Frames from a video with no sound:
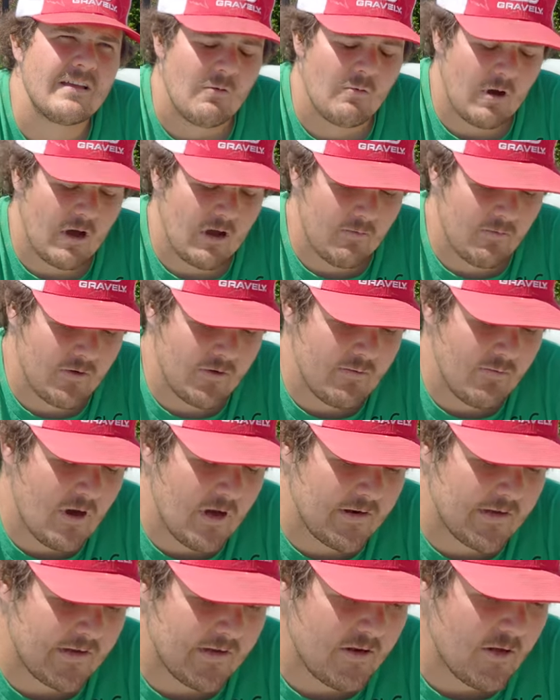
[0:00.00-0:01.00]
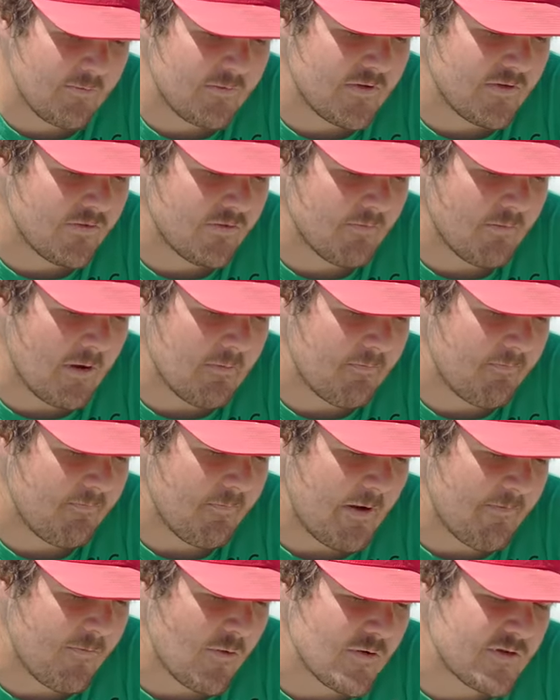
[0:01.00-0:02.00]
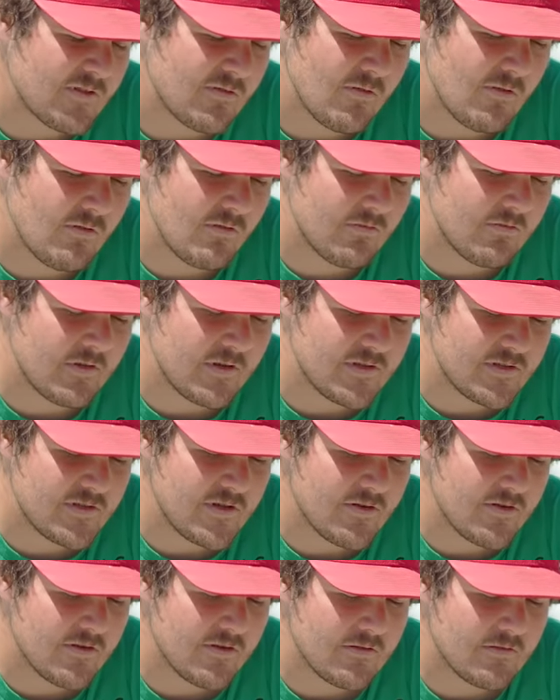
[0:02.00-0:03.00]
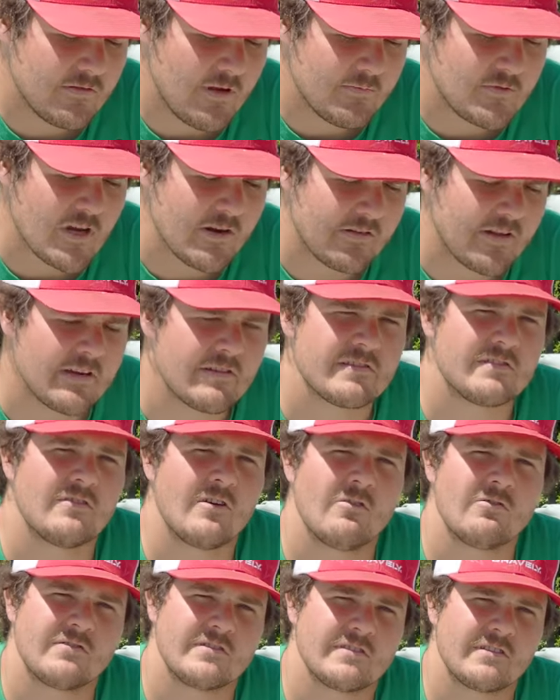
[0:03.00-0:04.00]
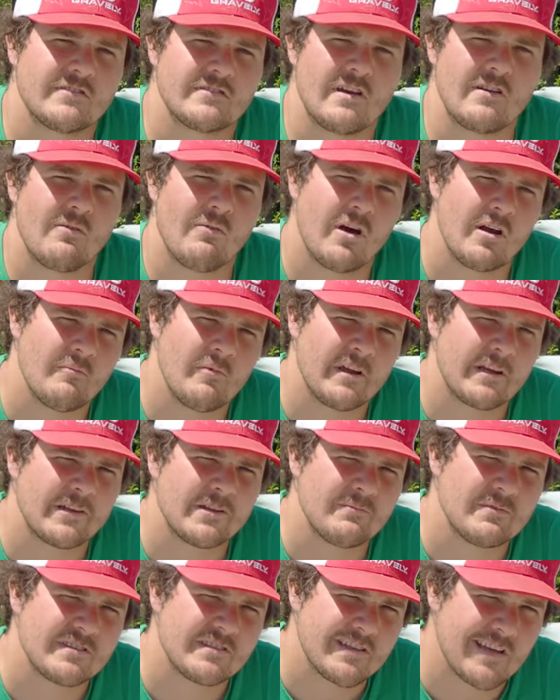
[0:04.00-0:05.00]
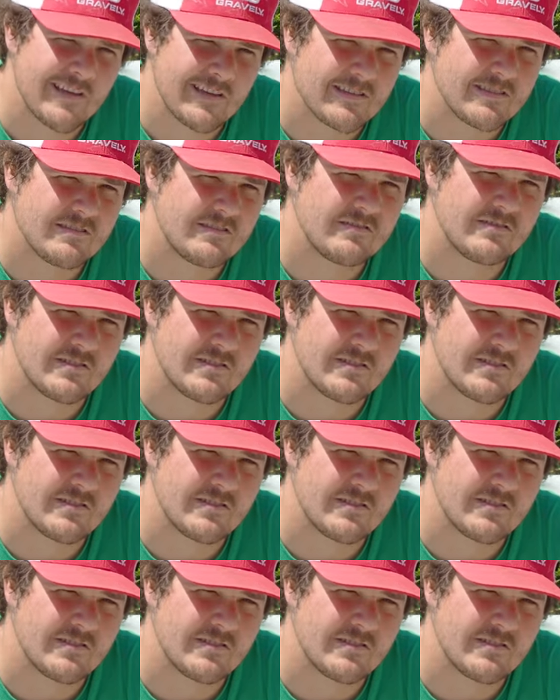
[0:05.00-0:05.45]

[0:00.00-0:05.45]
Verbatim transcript: Well, I really want to get up to my, my first goal this year. I'm trying to take it slow just because I don't want to make any mistakes.